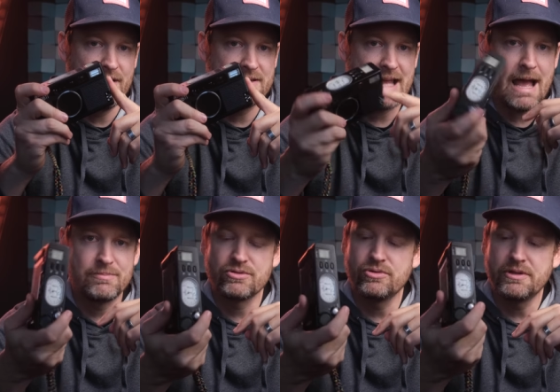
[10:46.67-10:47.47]
It's
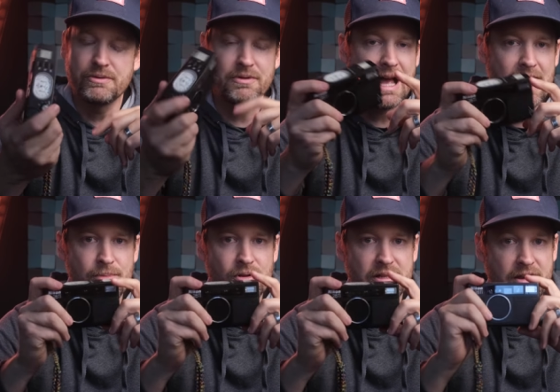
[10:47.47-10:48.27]
absolutely
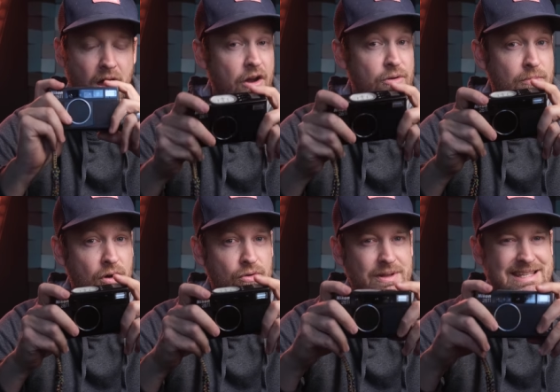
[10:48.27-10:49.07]
reliable in auto
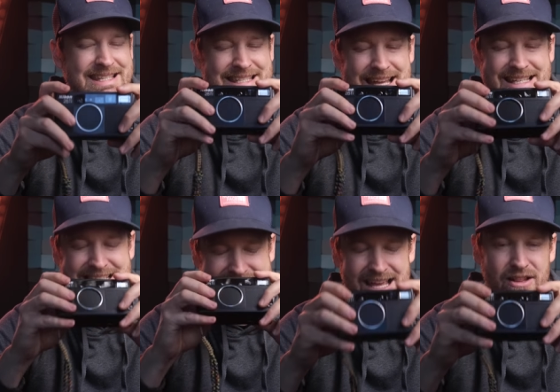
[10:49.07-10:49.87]
mode with a
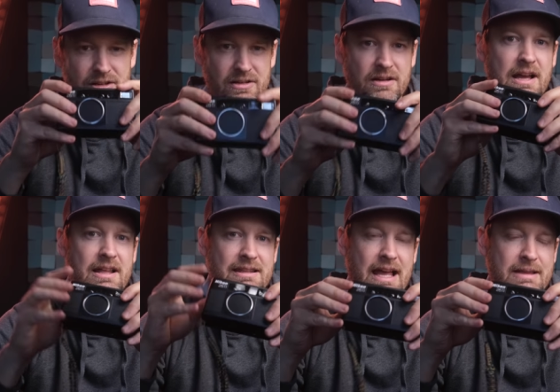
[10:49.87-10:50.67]
stellar
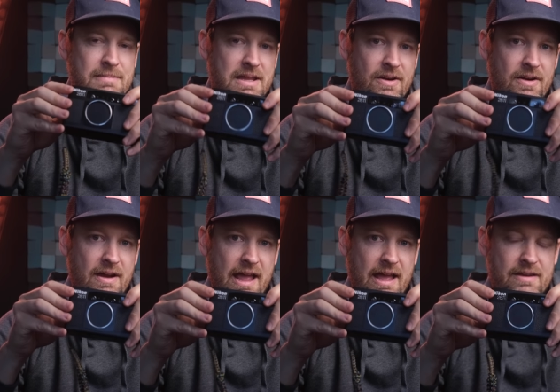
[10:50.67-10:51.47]
light meter
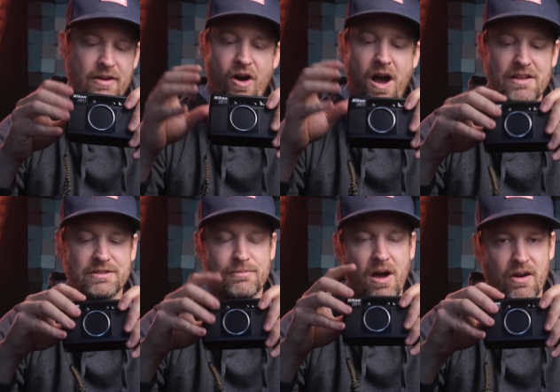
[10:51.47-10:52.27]
and an
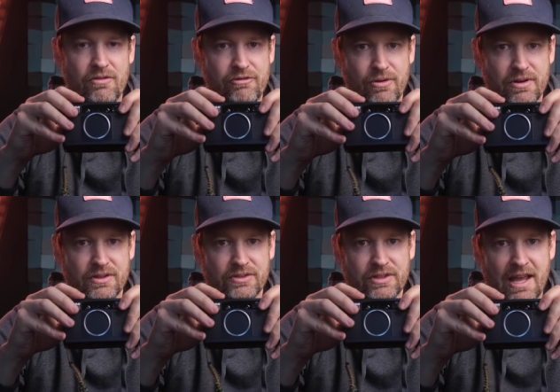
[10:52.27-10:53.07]
awesome
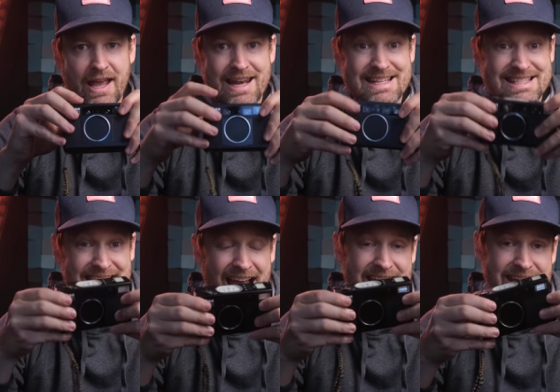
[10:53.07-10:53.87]
autofocus, and it's
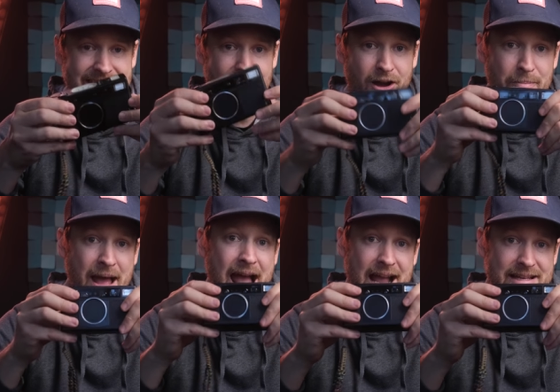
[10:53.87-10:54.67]
tiny and
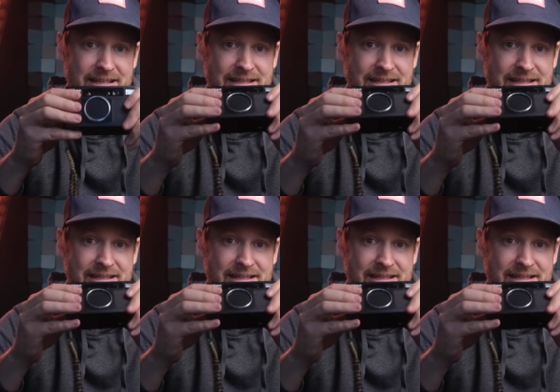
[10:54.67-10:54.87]
compact.